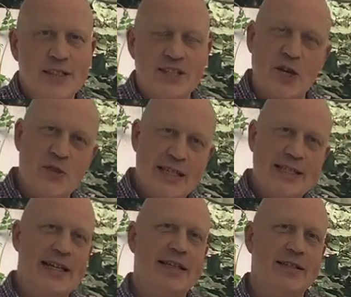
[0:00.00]
So
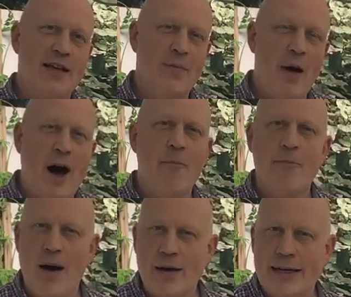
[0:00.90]
this is an
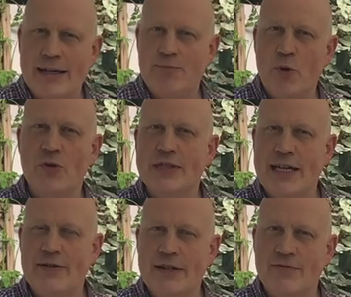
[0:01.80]
upmarket, more
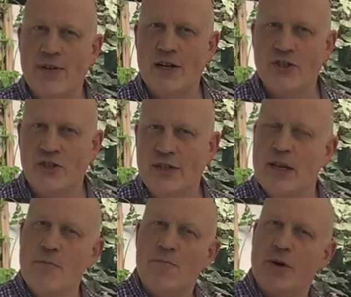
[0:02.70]
serious version,
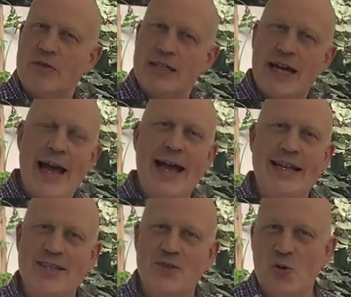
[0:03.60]
but
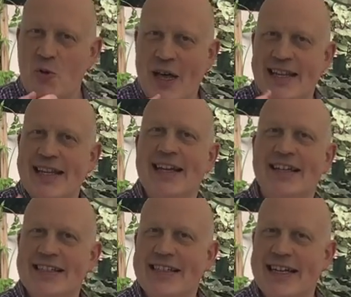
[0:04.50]
retains all that
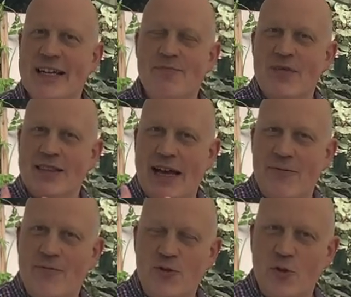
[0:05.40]
delicacy, that
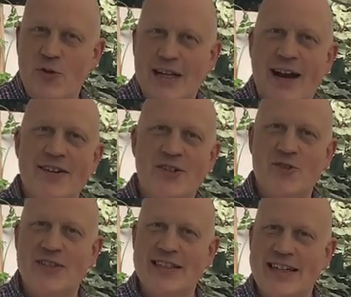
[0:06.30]
floral
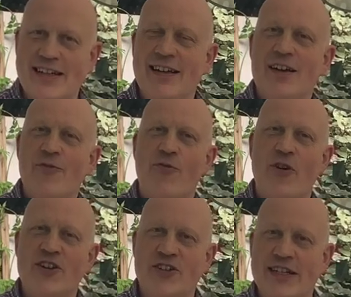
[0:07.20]
characteristic,
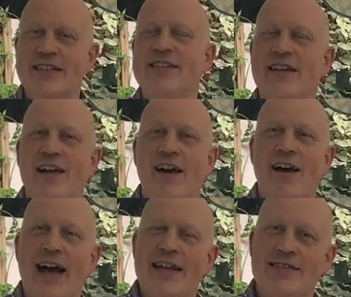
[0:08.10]
freshness
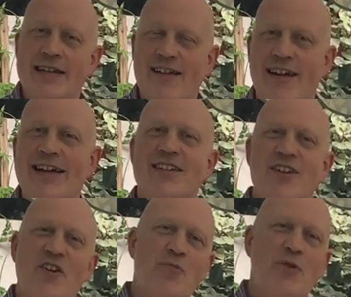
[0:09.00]
uh, and delight
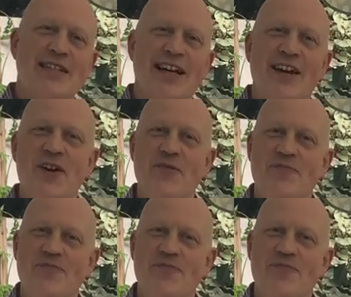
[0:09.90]
of Prosecco.